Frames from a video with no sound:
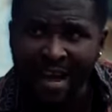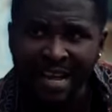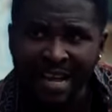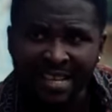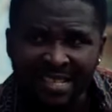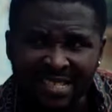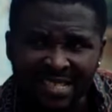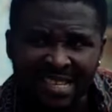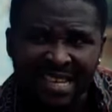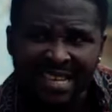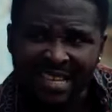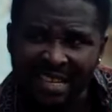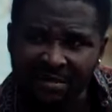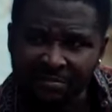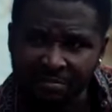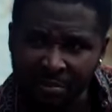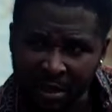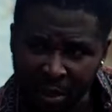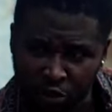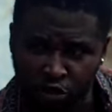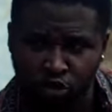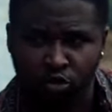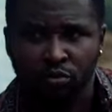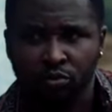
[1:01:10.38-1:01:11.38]
where love has
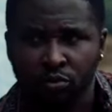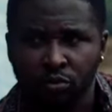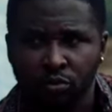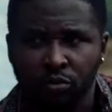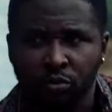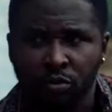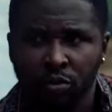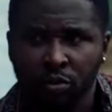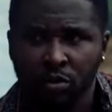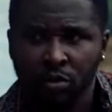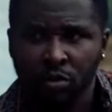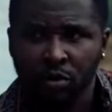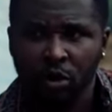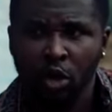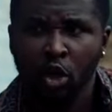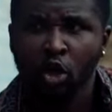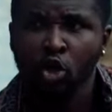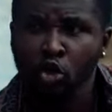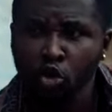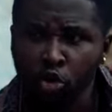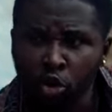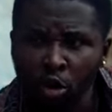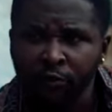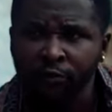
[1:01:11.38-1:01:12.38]
taken me to.
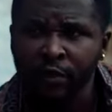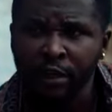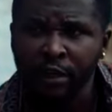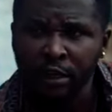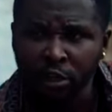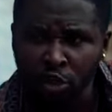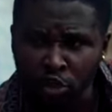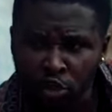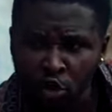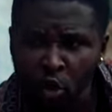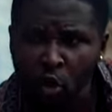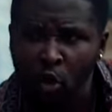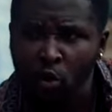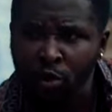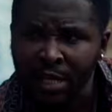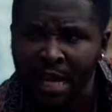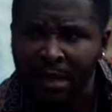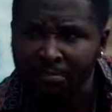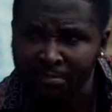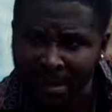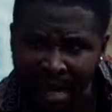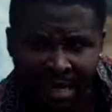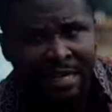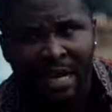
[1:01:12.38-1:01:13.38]
Love
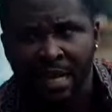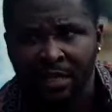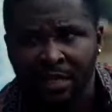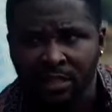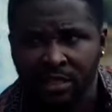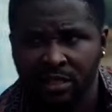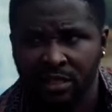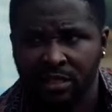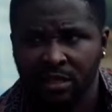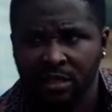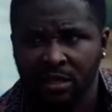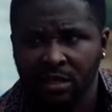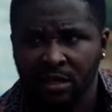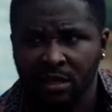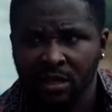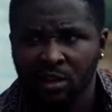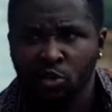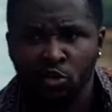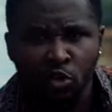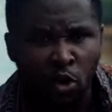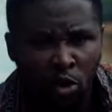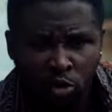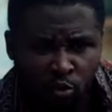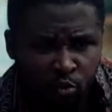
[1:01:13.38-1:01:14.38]
is all that
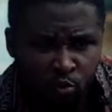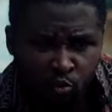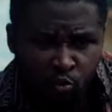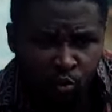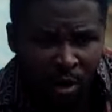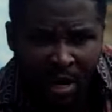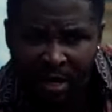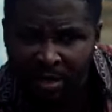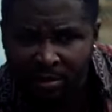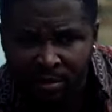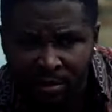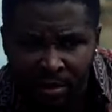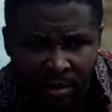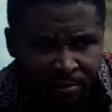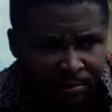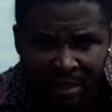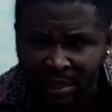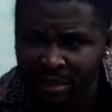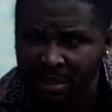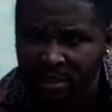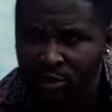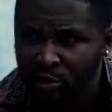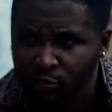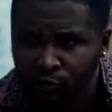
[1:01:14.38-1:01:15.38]
matters, not where
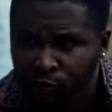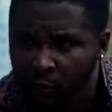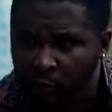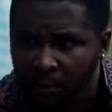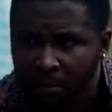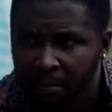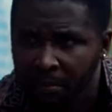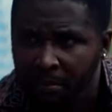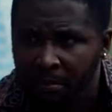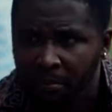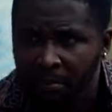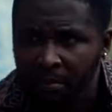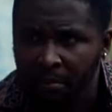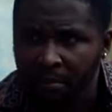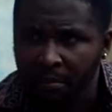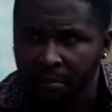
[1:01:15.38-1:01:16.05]
the person is